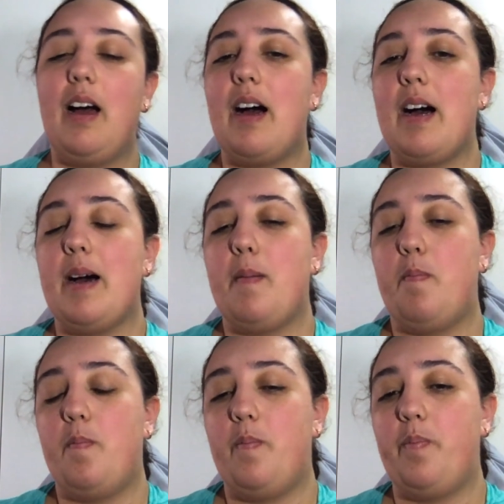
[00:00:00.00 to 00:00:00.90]

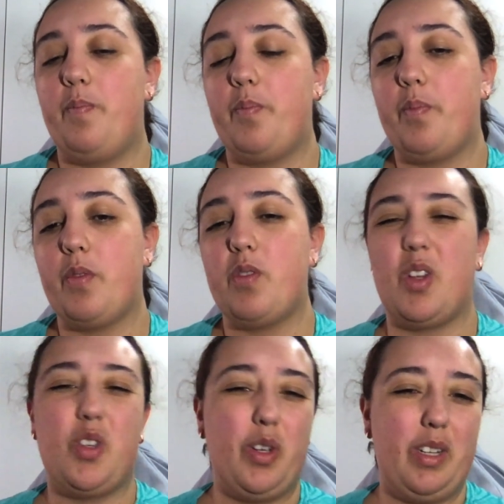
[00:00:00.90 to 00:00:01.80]
so
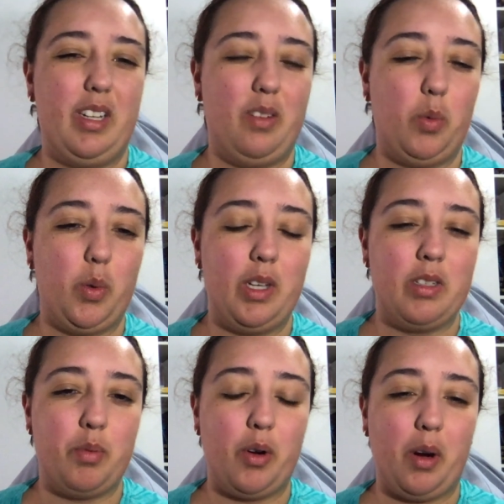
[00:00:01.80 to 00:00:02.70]
Turnitin is a
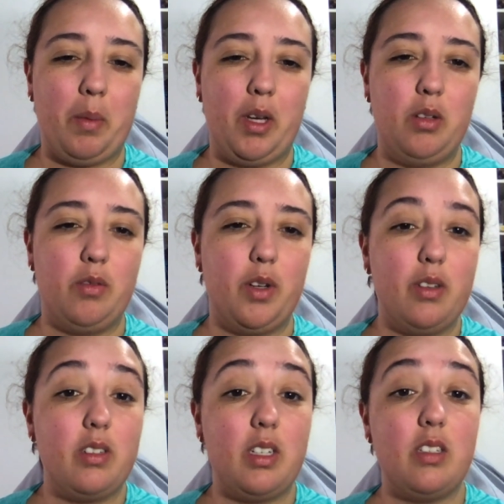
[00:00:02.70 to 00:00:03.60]
program that
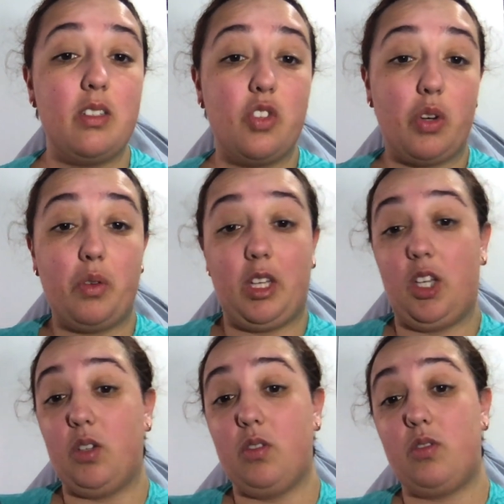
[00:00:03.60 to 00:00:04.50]
universities generally
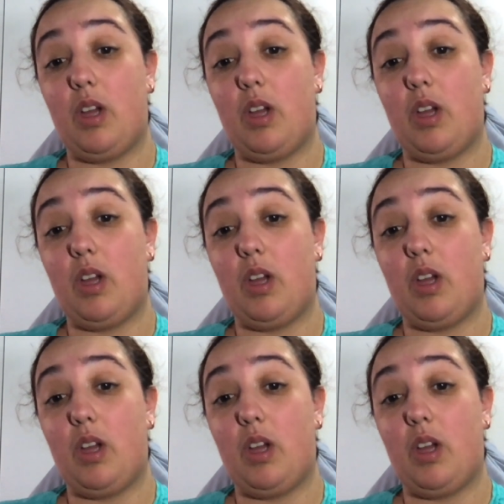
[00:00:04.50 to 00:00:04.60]
use.